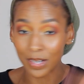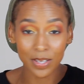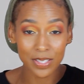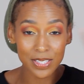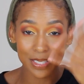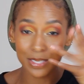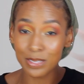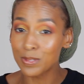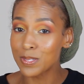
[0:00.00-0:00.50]
Y'all
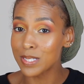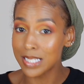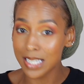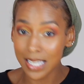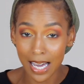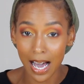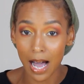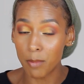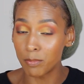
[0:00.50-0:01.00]
still
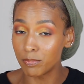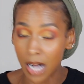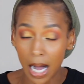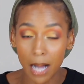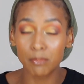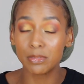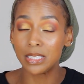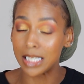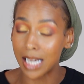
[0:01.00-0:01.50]
see I'm,
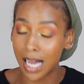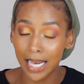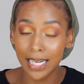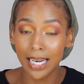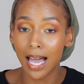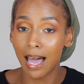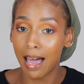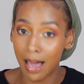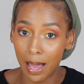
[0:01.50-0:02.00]
I'm
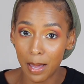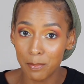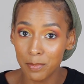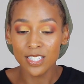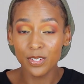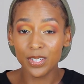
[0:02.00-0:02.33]
done up.